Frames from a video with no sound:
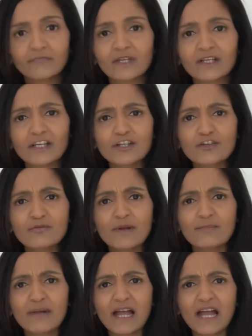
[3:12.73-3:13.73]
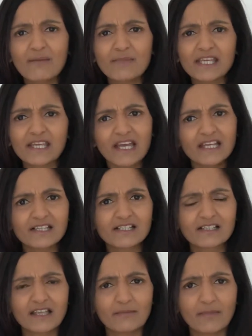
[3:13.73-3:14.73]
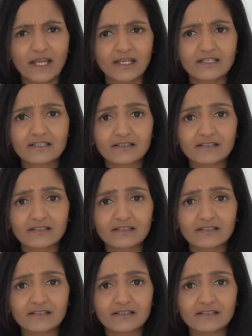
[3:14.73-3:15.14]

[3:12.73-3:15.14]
Can you remember how many cakes they made?